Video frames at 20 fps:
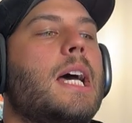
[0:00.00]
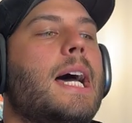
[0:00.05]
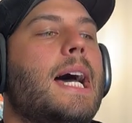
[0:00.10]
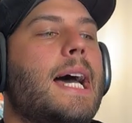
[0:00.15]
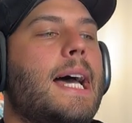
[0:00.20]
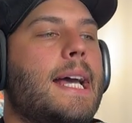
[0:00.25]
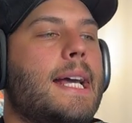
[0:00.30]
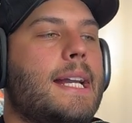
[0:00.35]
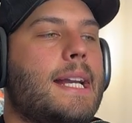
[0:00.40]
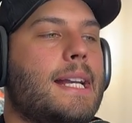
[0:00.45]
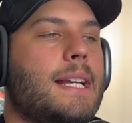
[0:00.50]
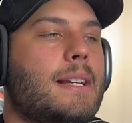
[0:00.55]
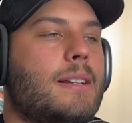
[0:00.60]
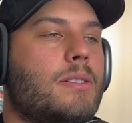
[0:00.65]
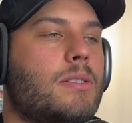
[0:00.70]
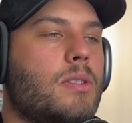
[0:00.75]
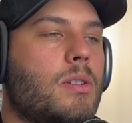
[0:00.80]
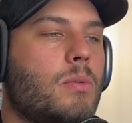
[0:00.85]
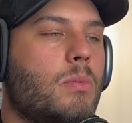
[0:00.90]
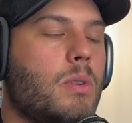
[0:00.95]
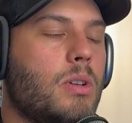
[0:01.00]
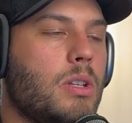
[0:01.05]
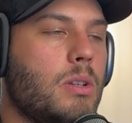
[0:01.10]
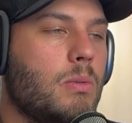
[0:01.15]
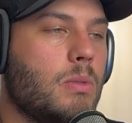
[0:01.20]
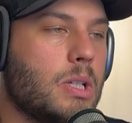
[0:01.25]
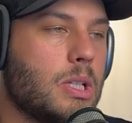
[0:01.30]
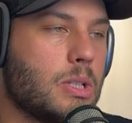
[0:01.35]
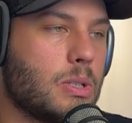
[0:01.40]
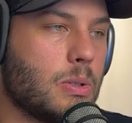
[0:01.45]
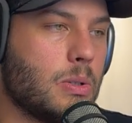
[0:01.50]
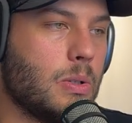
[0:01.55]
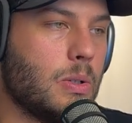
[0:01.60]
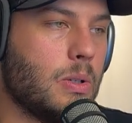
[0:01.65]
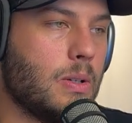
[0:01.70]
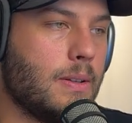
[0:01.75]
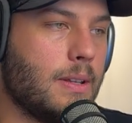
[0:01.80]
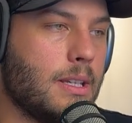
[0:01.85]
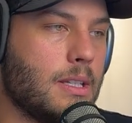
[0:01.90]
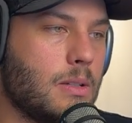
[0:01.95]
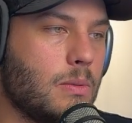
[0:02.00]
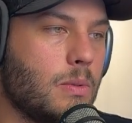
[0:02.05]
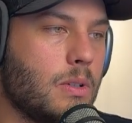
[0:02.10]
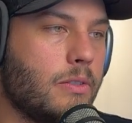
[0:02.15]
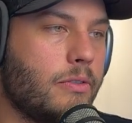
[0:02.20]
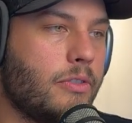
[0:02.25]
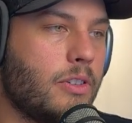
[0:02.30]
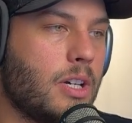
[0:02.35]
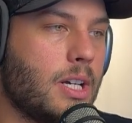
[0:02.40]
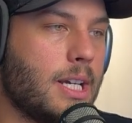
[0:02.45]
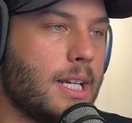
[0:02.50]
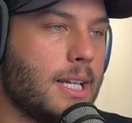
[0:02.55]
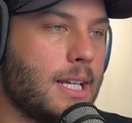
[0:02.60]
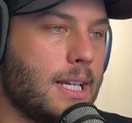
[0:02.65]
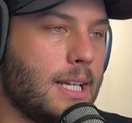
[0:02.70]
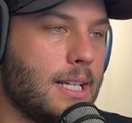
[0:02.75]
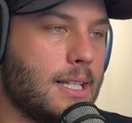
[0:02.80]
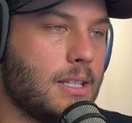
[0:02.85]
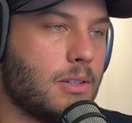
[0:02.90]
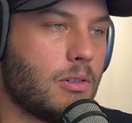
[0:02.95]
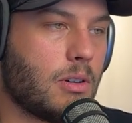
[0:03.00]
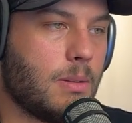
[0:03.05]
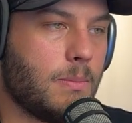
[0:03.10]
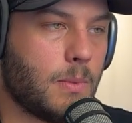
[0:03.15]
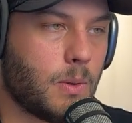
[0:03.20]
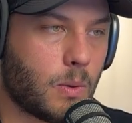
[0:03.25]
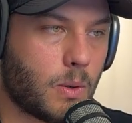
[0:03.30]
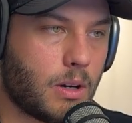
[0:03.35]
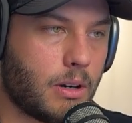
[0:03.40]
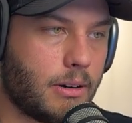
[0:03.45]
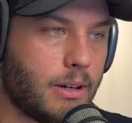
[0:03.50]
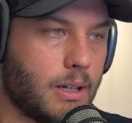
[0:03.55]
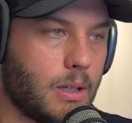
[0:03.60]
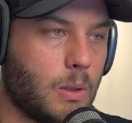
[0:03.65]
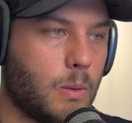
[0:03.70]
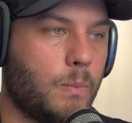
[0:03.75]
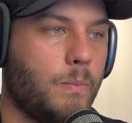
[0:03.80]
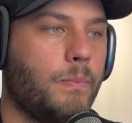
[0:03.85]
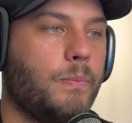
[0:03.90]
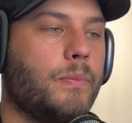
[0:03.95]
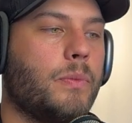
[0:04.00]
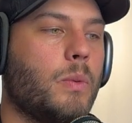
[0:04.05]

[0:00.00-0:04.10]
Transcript: And so what you want to do is you want to find an Instagram URL